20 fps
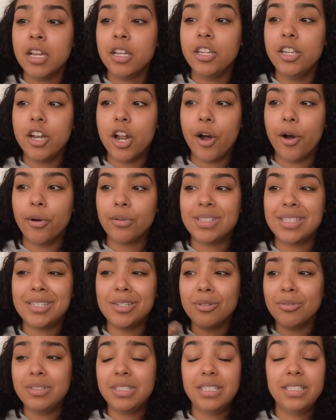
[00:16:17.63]
you know,
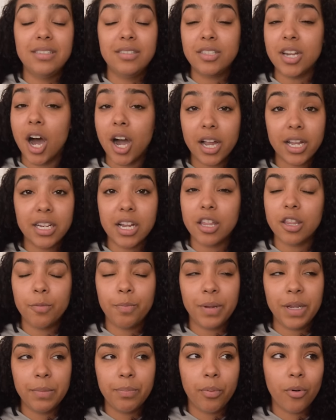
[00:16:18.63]
still talking to other
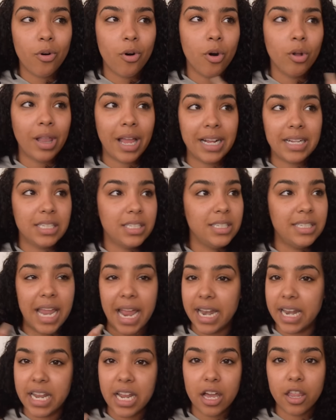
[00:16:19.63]
people, like
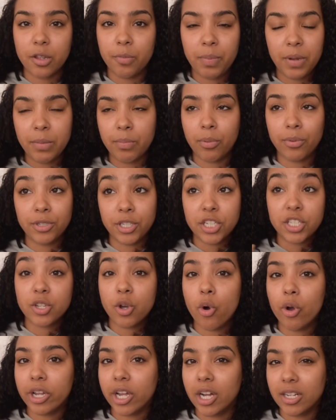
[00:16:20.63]
dating other people, just
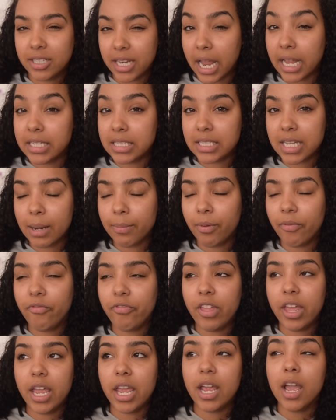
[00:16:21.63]
going on dates type of
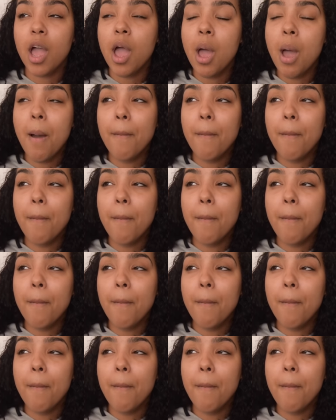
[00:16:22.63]
thing.